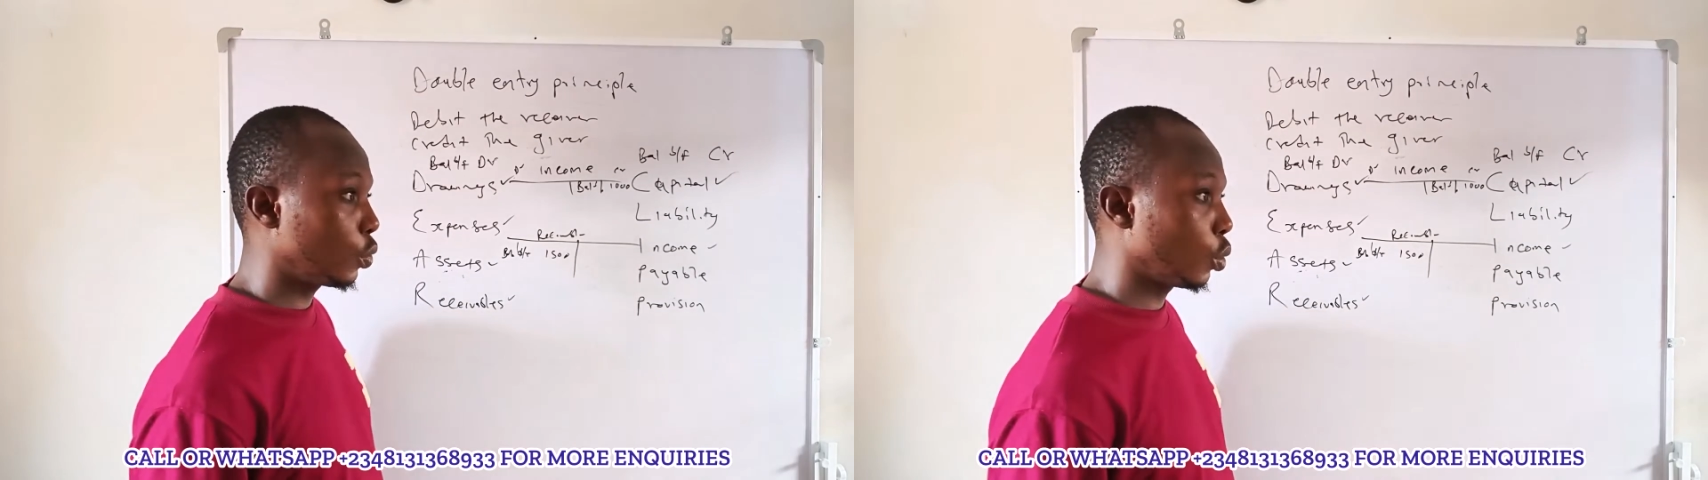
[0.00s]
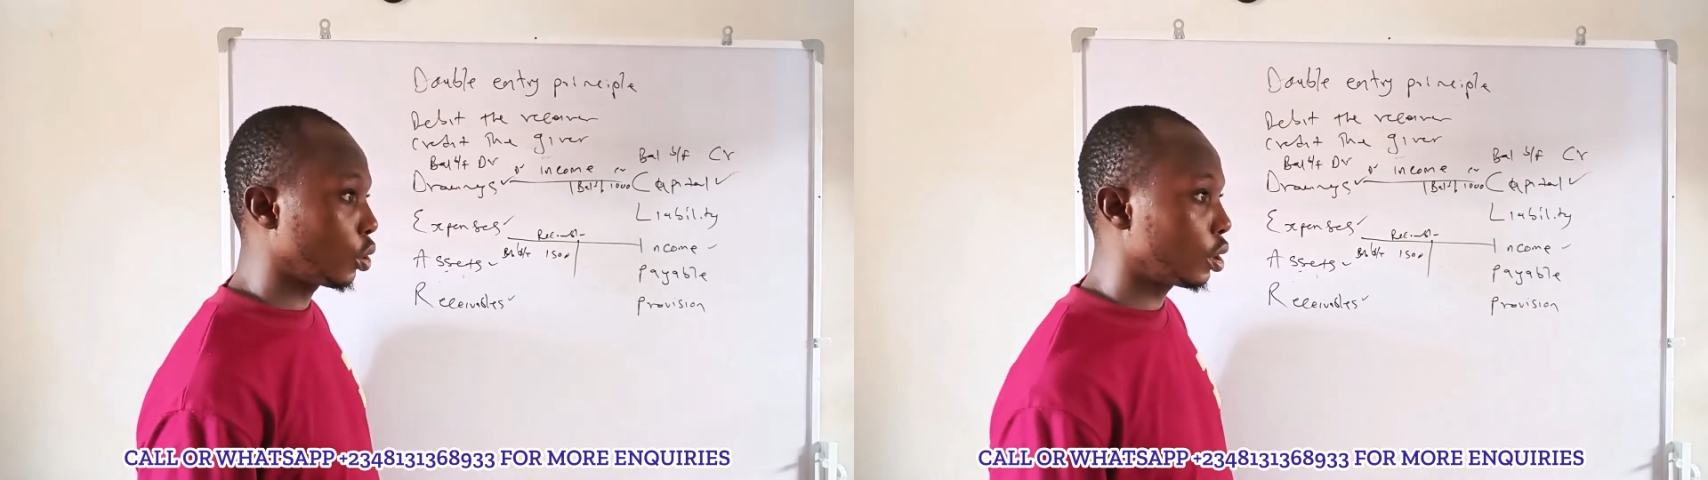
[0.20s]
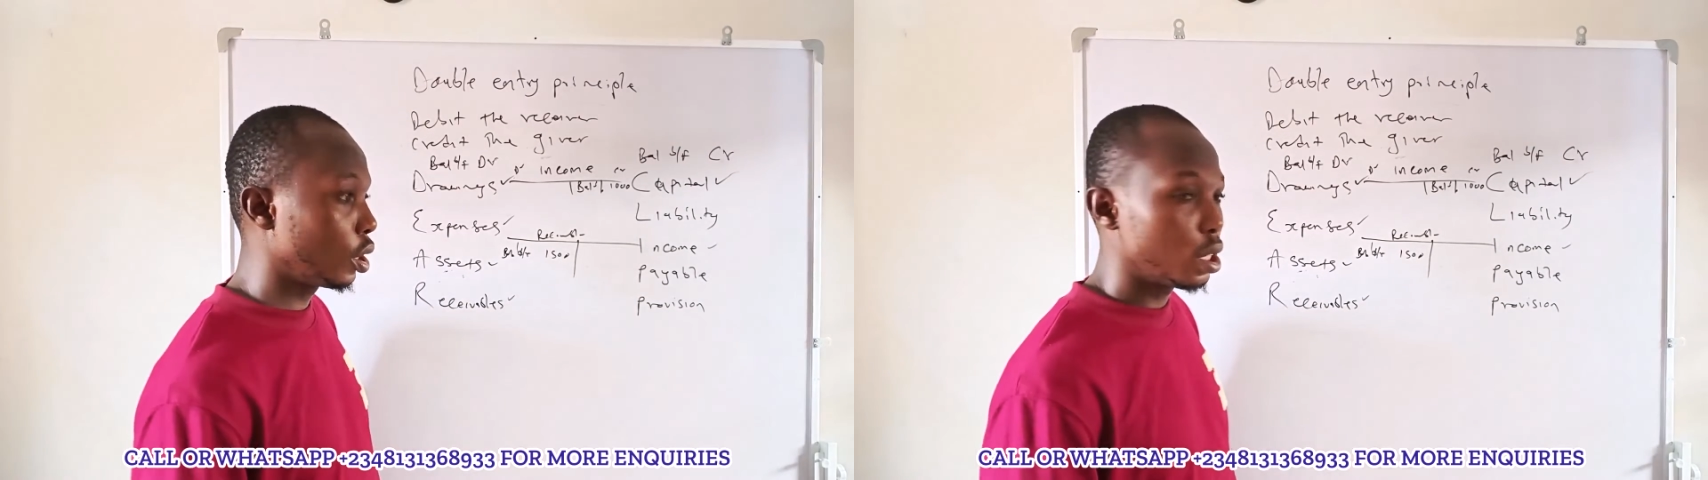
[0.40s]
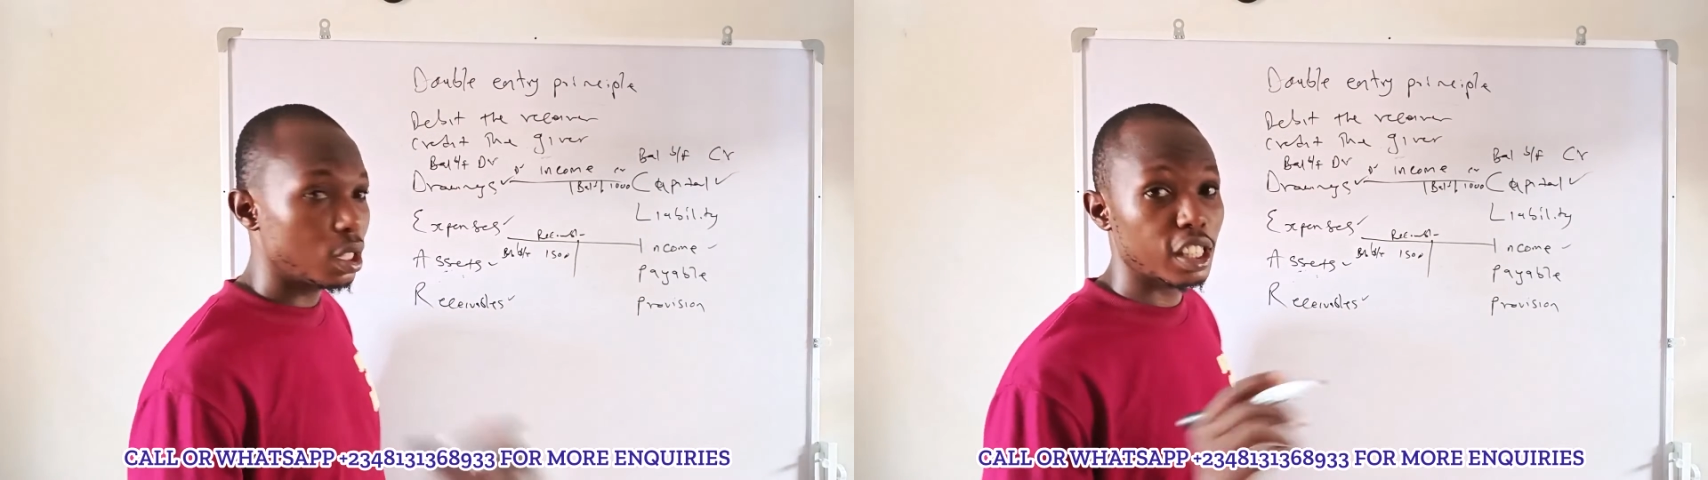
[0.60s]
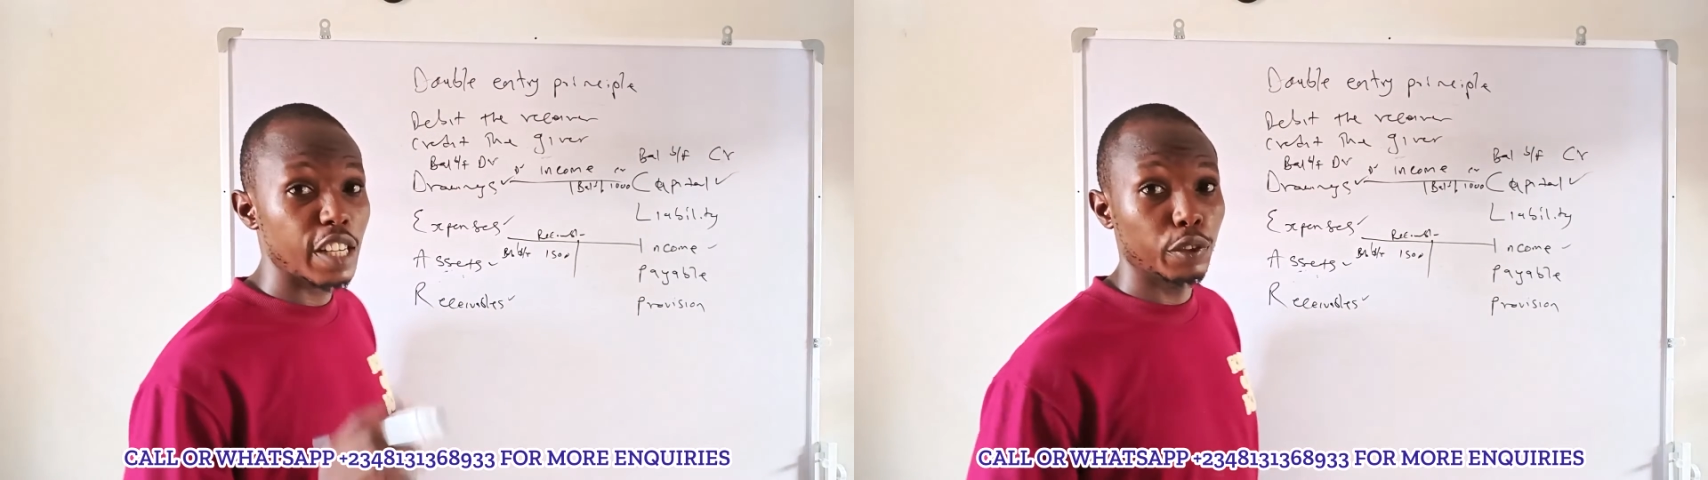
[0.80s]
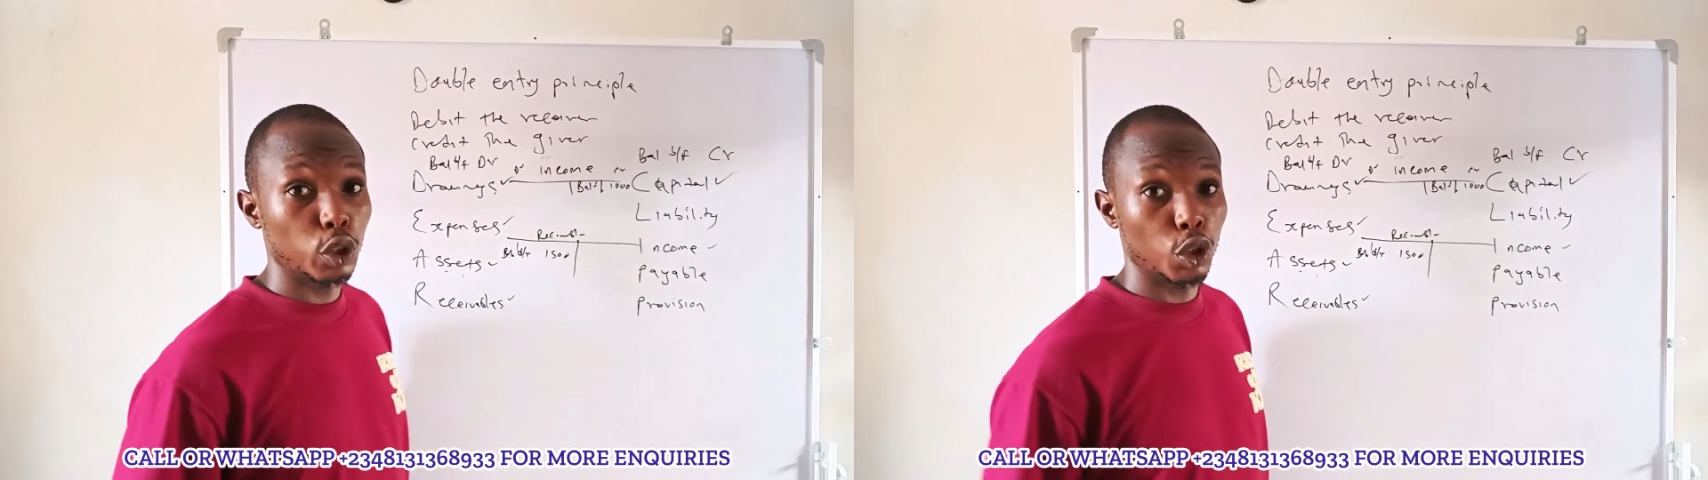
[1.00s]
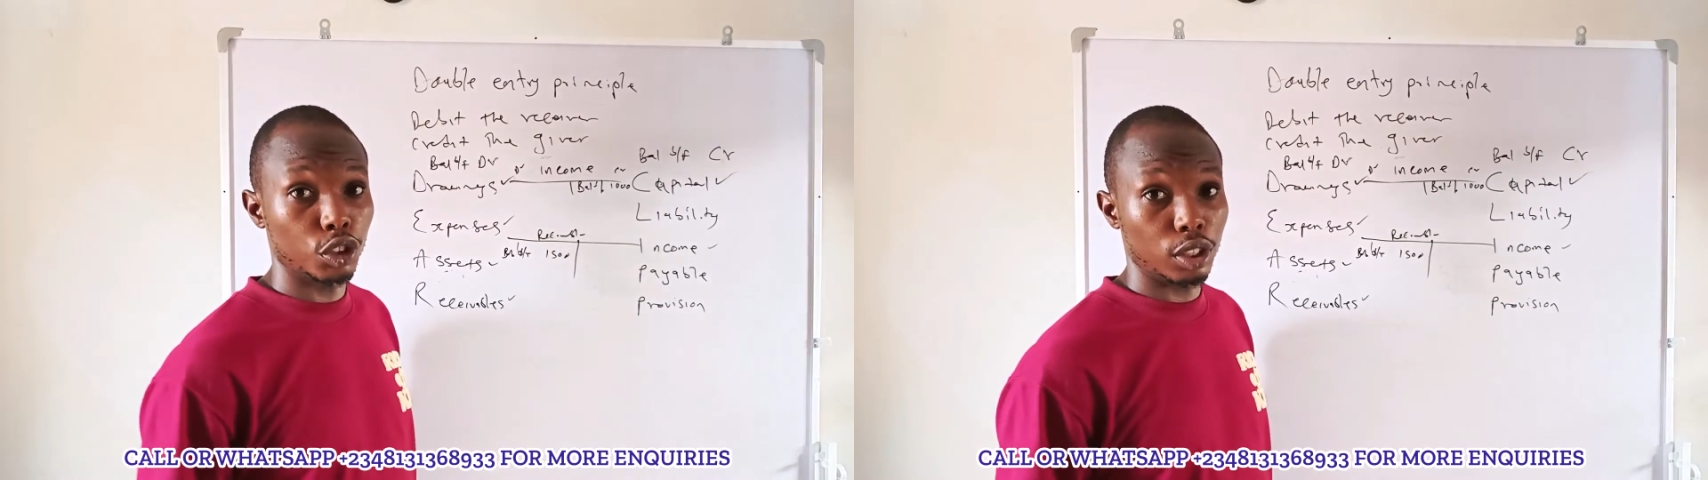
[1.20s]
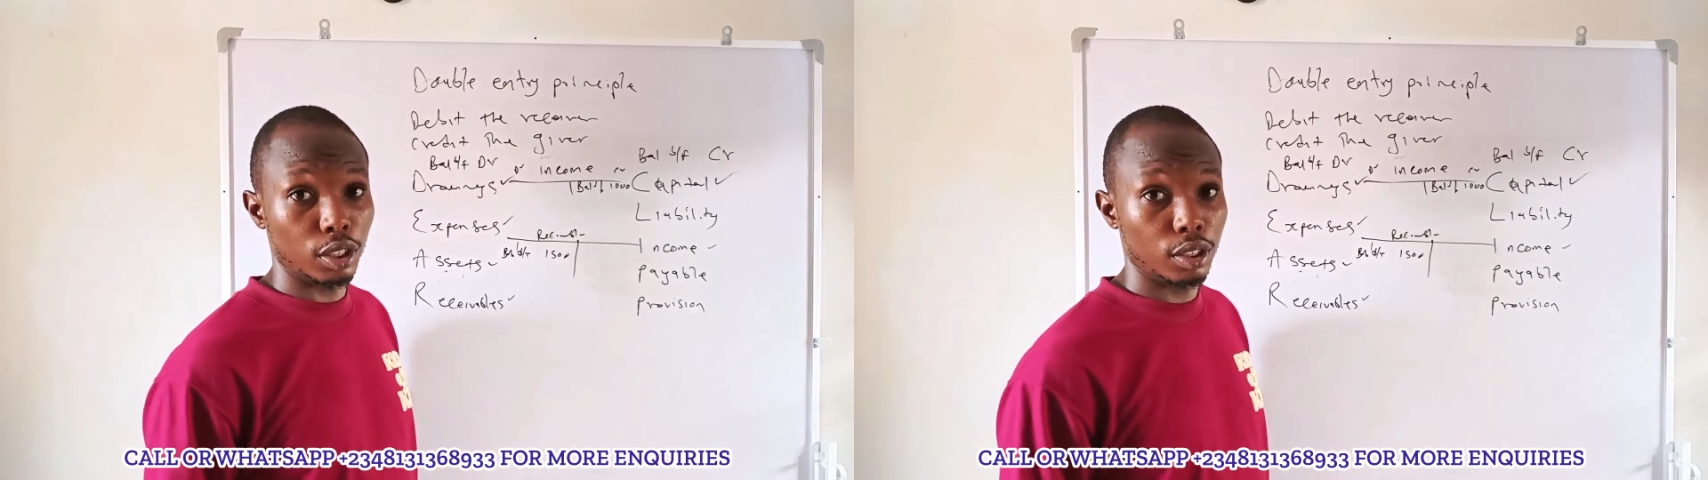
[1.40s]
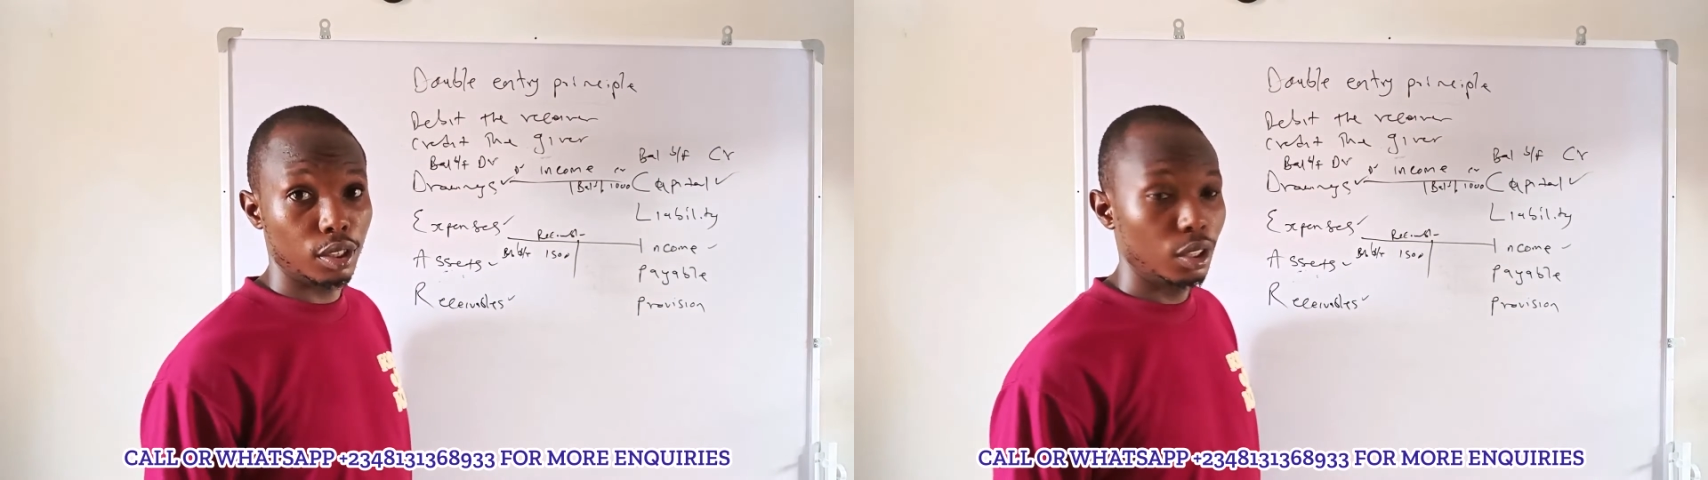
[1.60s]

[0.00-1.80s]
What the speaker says: worth 700.